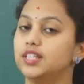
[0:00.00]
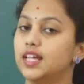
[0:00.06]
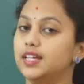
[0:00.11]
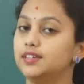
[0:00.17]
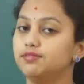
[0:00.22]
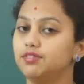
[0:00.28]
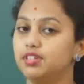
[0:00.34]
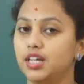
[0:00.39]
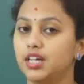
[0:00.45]

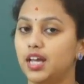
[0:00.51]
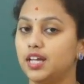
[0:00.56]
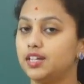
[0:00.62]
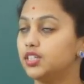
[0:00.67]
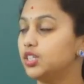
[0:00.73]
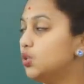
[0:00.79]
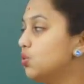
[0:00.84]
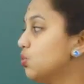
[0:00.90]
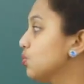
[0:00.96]
then we
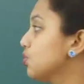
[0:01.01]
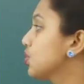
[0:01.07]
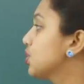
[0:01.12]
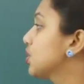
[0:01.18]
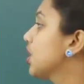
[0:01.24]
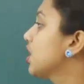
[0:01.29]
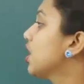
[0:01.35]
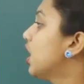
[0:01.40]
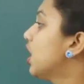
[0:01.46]
can use
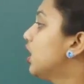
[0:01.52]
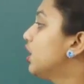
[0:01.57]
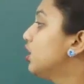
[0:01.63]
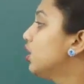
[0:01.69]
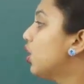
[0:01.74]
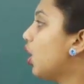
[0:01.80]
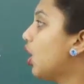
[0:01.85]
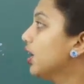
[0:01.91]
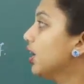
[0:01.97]

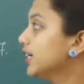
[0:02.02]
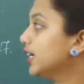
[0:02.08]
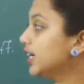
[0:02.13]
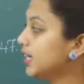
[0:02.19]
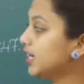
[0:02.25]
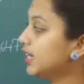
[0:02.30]
long